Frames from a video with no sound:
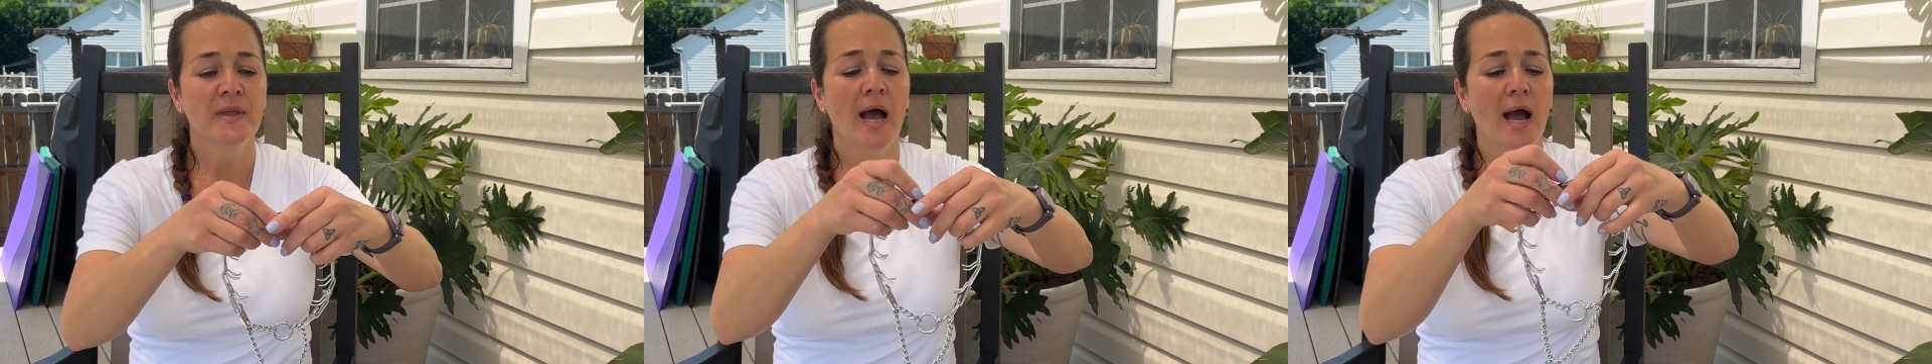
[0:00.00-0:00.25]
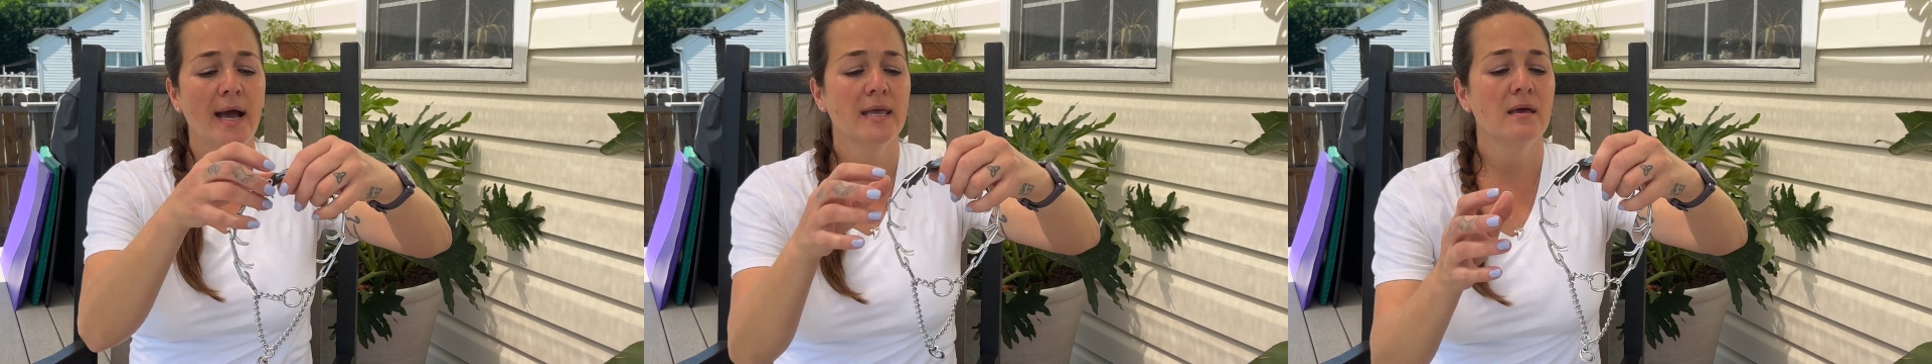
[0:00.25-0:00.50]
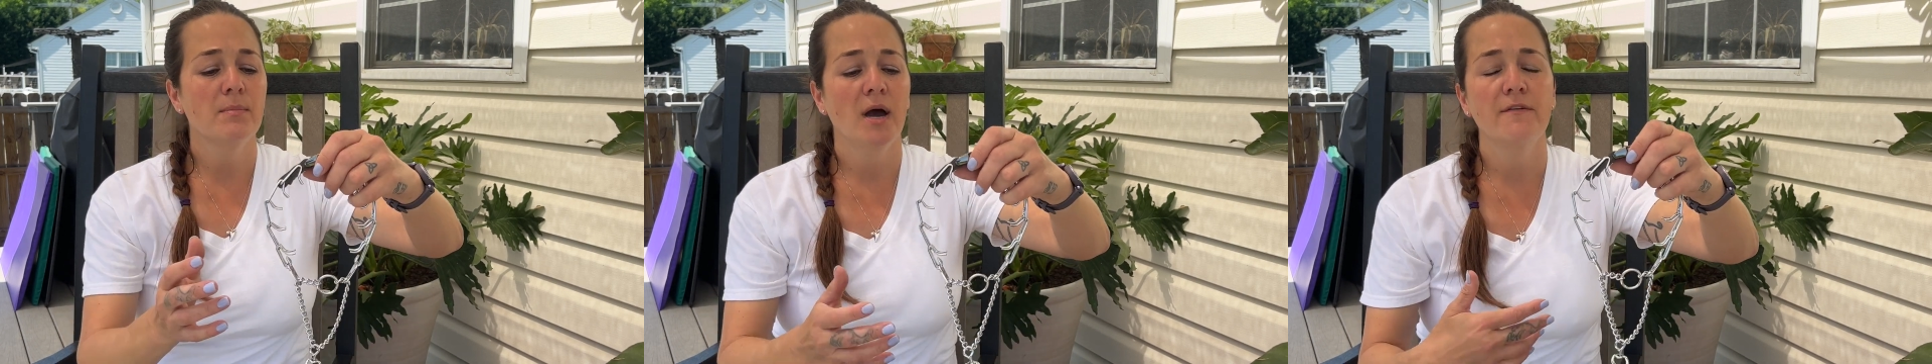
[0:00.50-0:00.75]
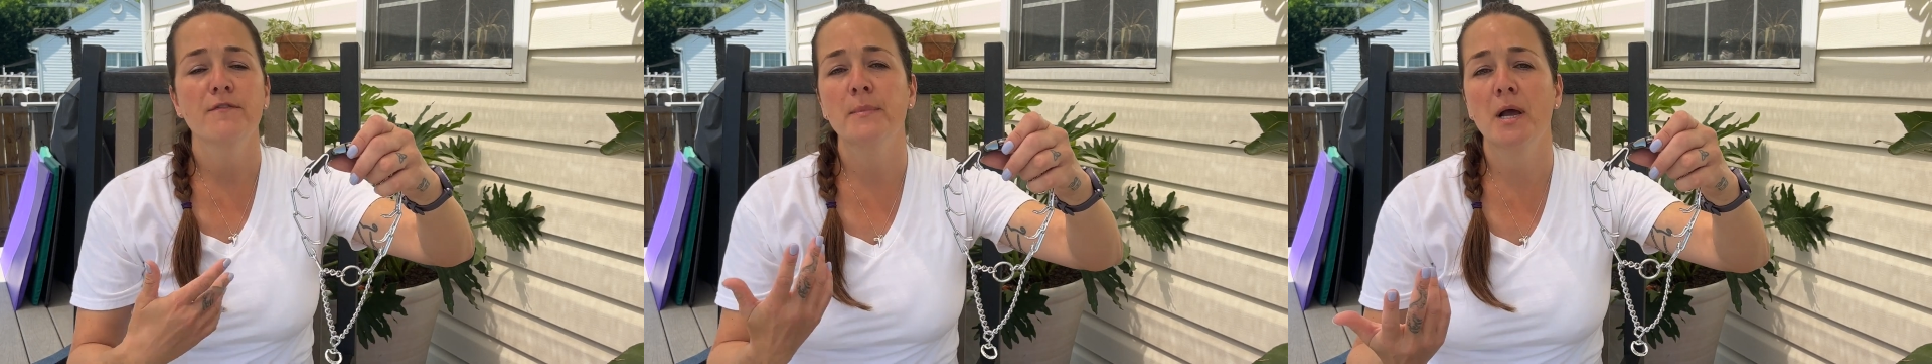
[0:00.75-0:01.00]
I get
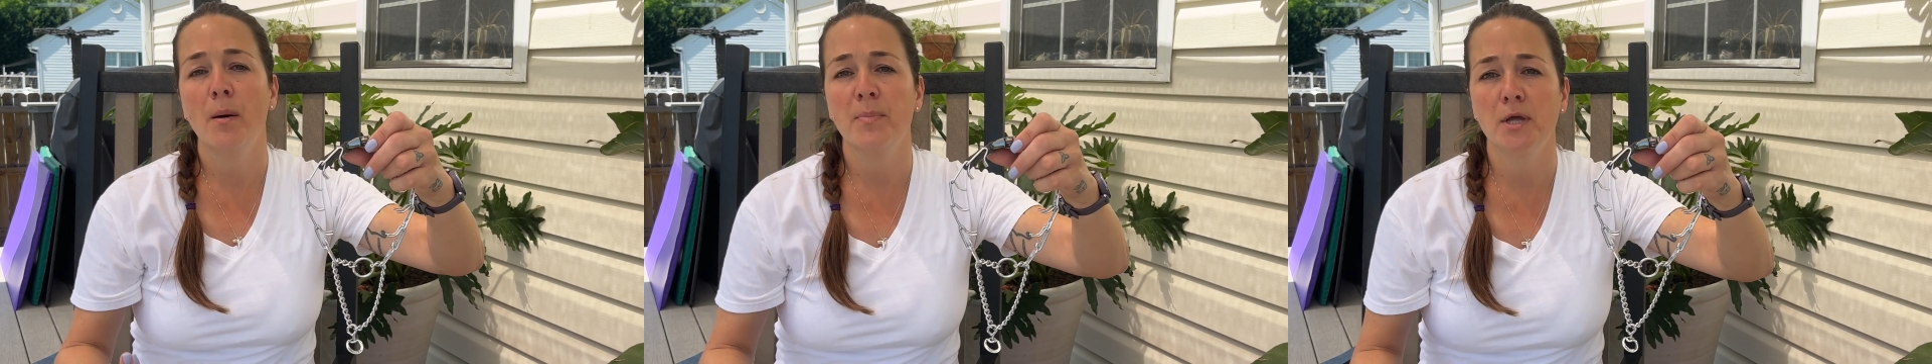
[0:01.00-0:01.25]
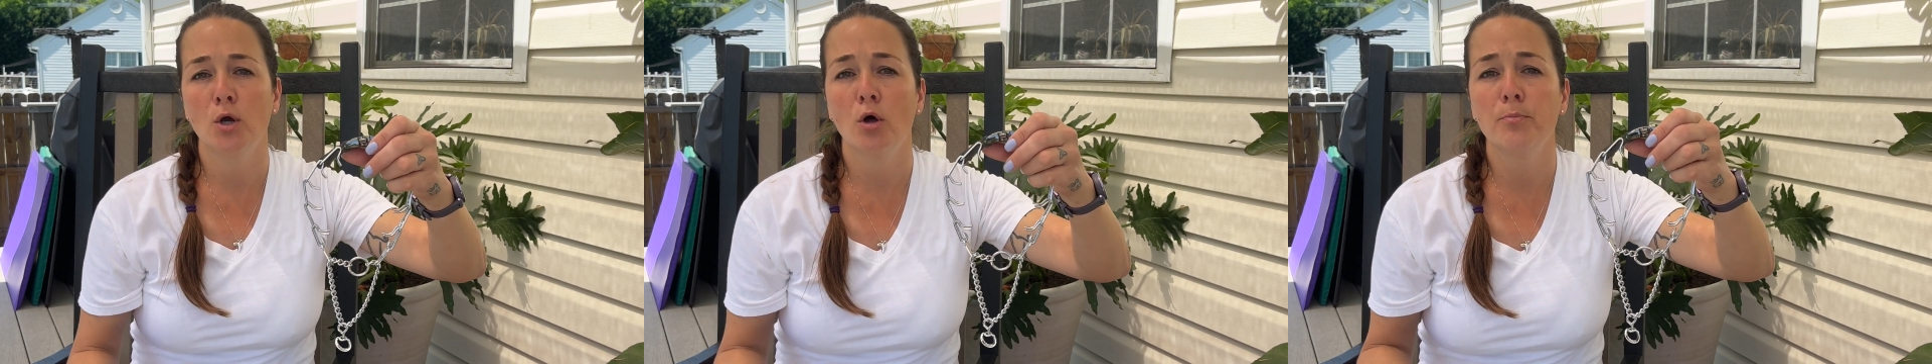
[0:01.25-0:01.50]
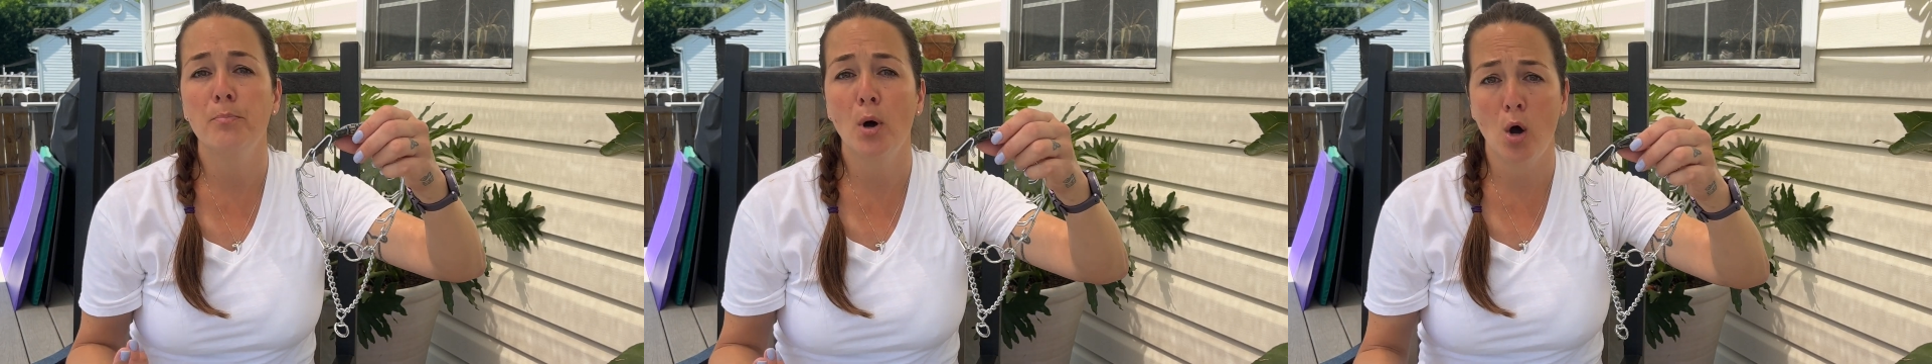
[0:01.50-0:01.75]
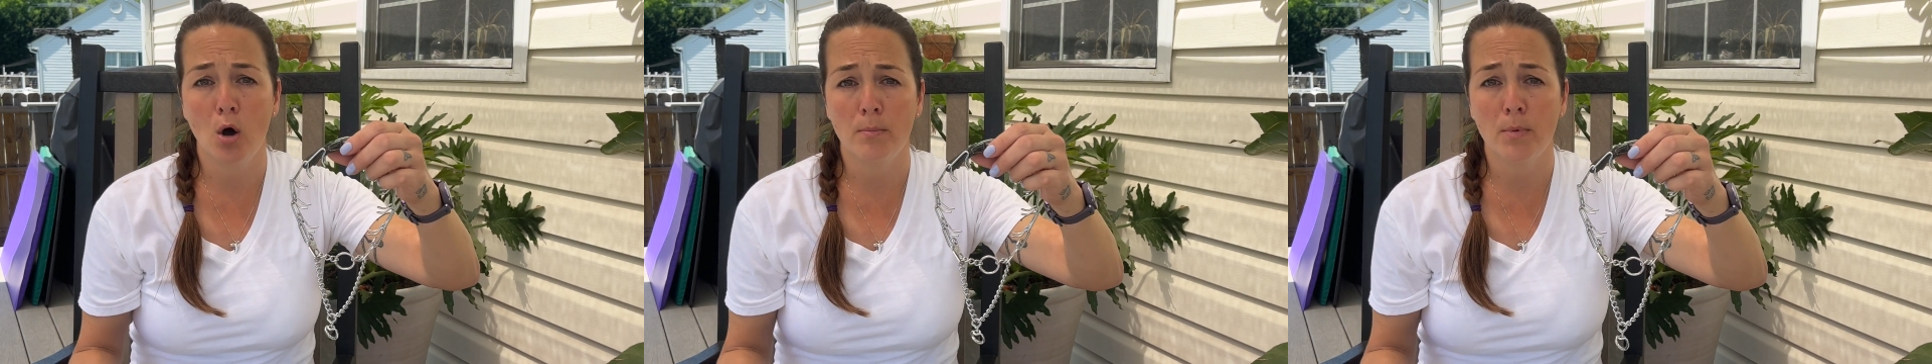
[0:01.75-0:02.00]
mine from a company called
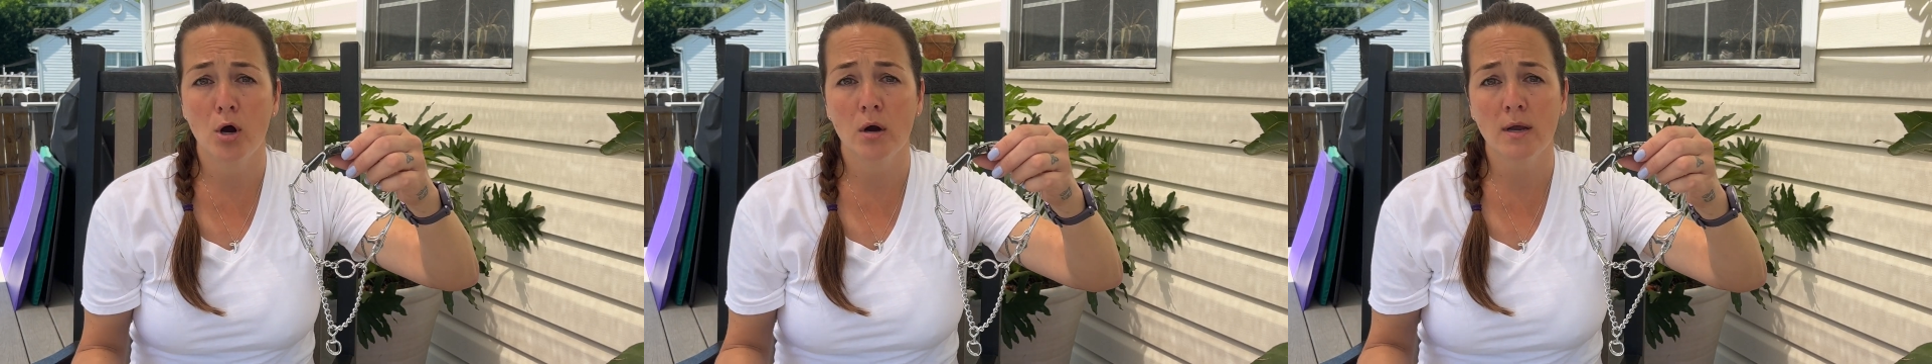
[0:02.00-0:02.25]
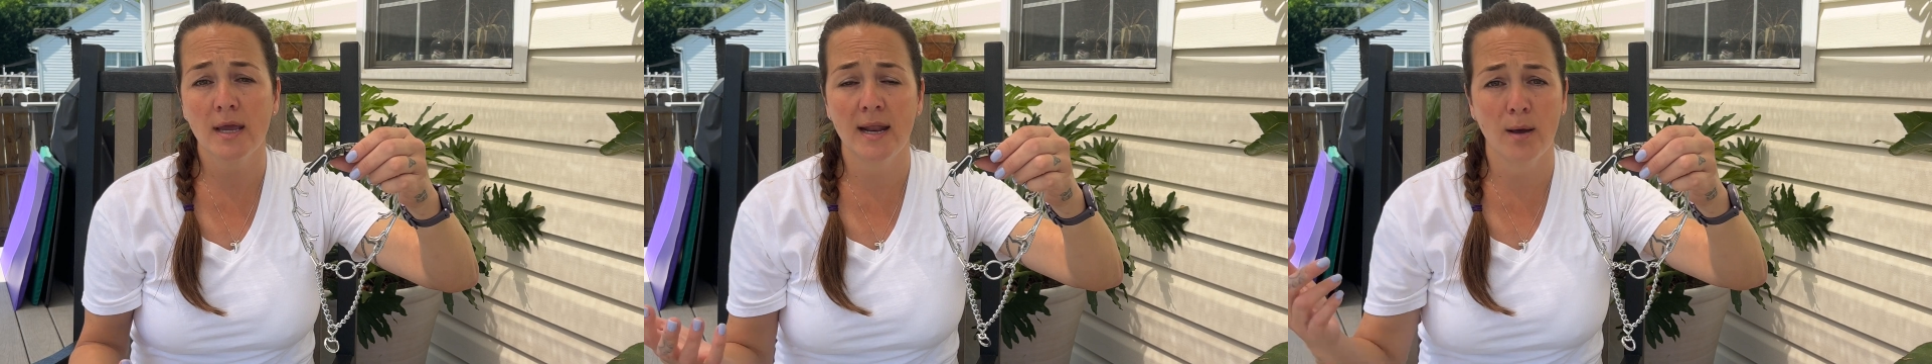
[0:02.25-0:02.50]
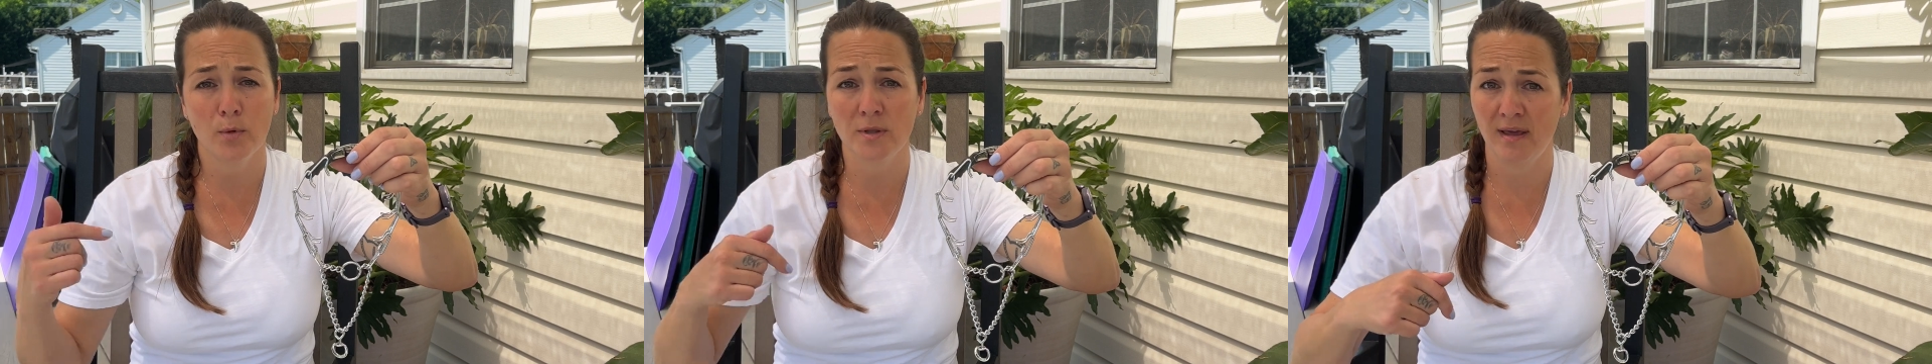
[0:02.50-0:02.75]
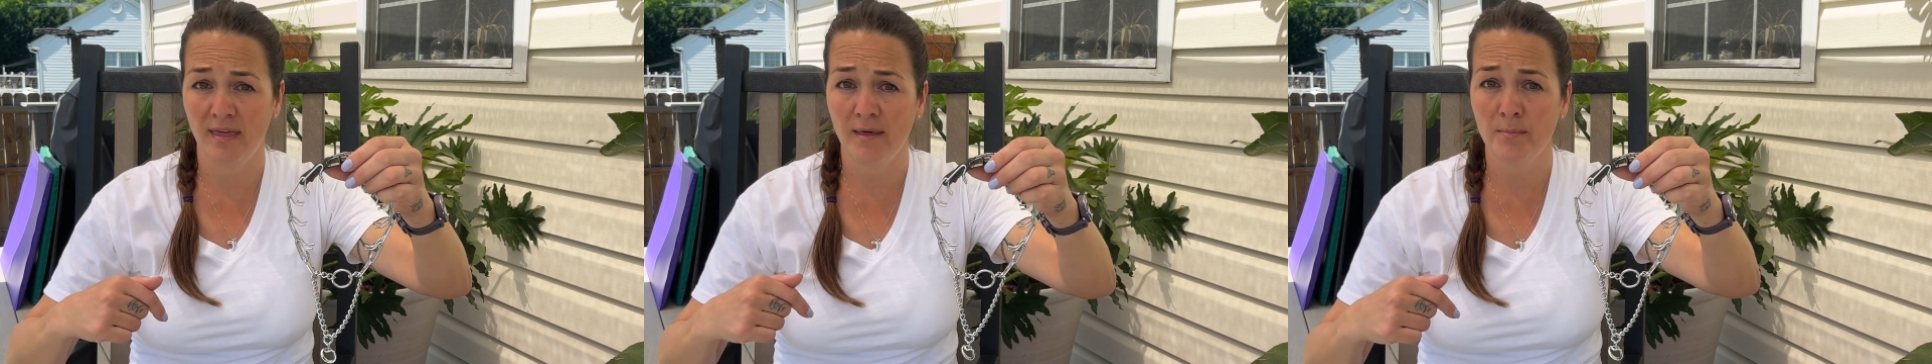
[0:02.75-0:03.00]
Paulmark, and I will
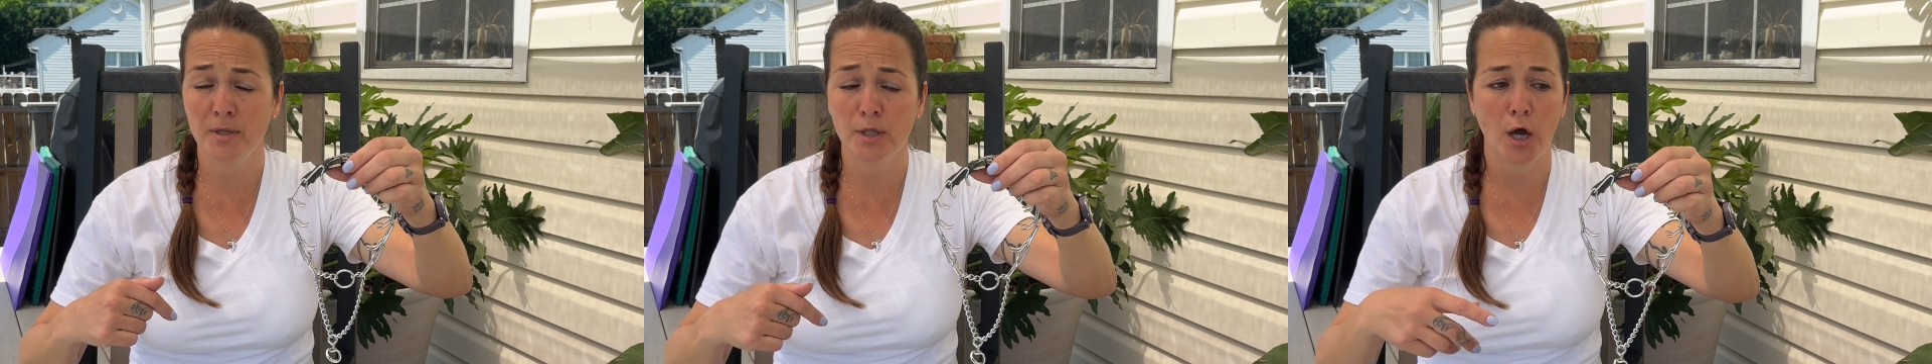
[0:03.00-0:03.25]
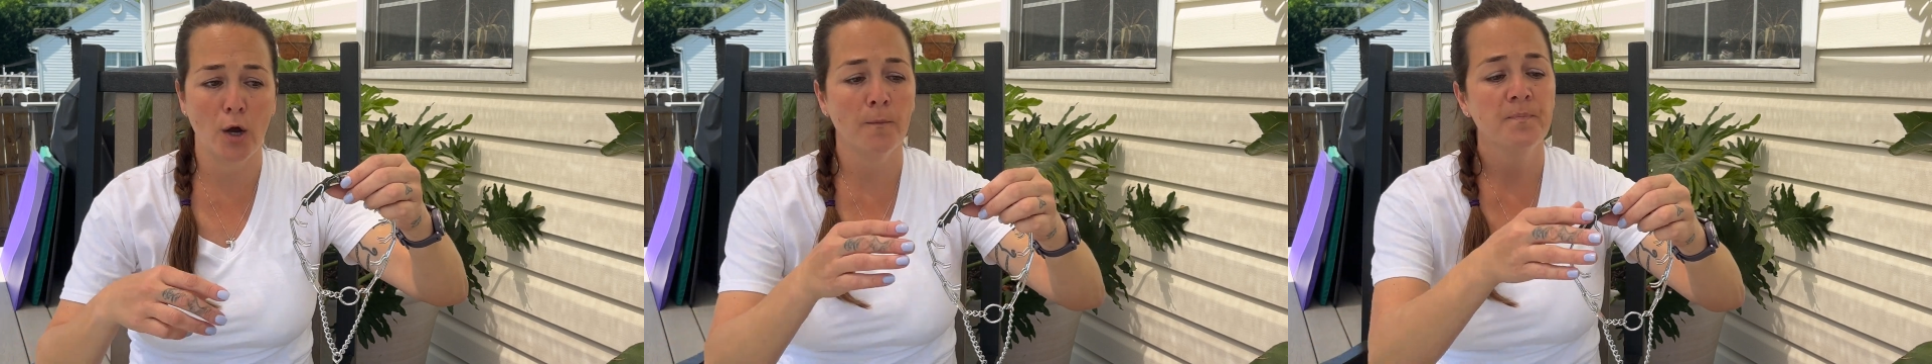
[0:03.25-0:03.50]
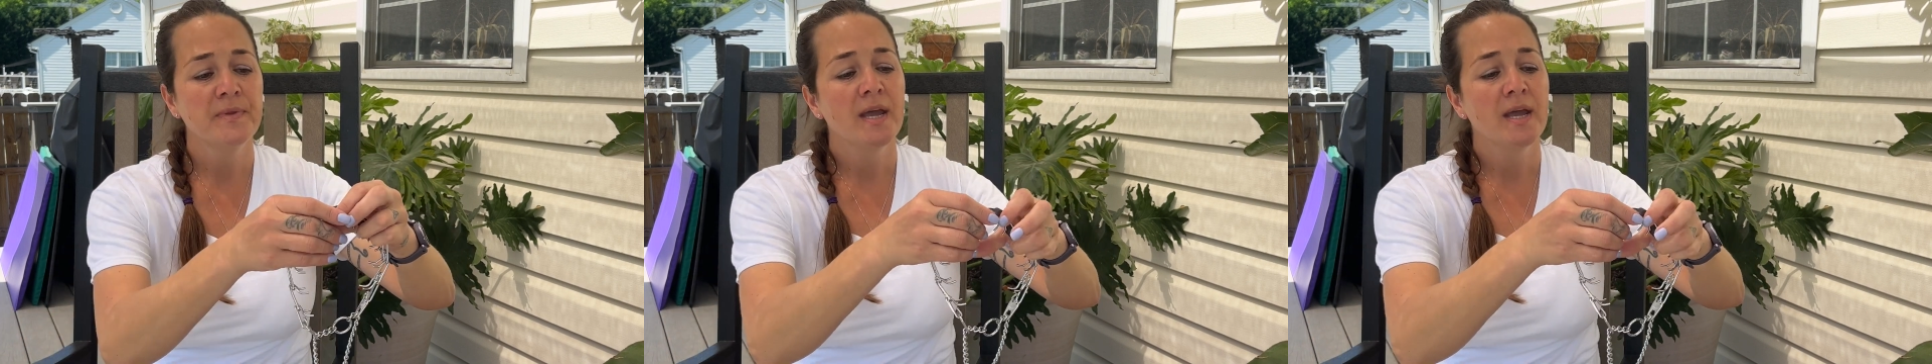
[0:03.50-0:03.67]
link them below.